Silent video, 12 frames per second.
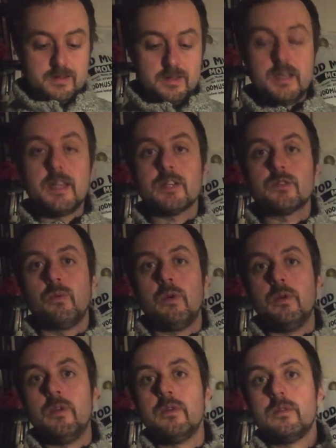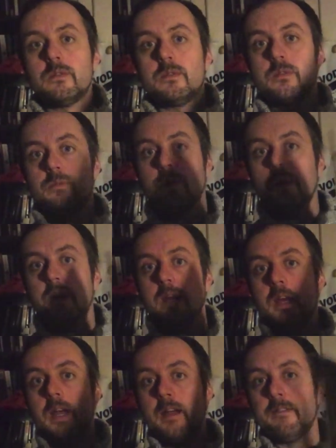The next one I'm going to
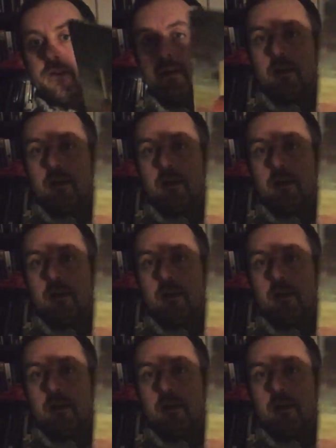have